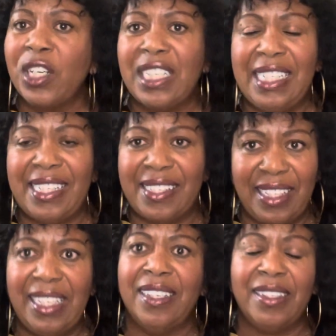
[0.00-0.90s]

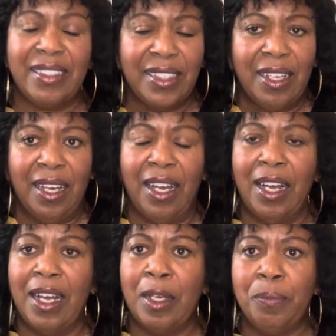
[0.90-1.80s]
see it.
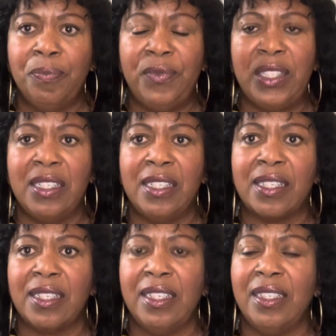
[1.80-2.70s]

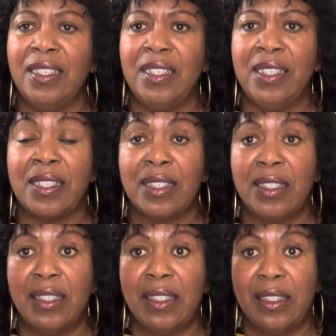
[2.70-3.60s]
This is
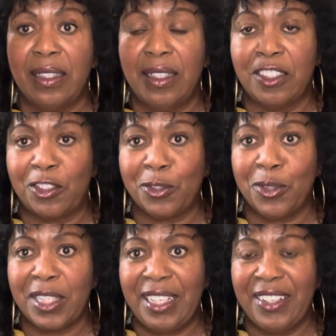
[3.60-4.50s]

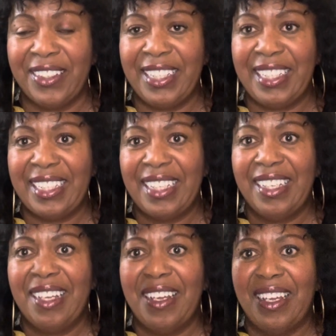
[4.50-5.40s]
extraordinary.
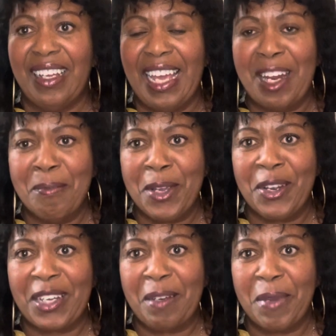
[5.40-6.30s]
An
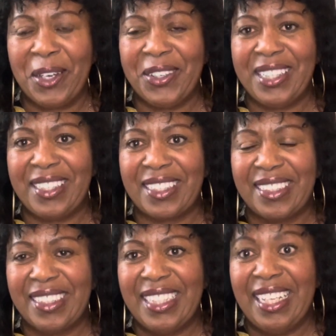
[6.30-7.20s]
American marriage.
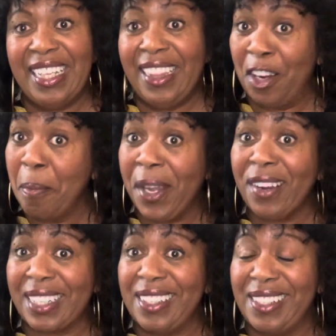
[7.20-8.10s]
They're
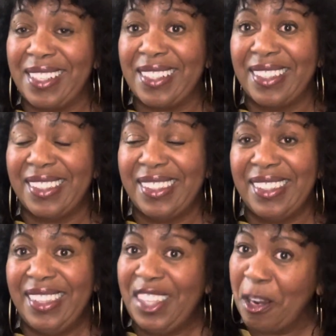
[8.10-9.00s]
Americans.
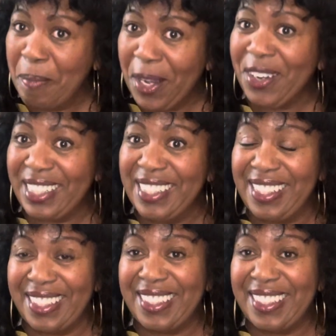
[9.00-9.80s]
They're Americans.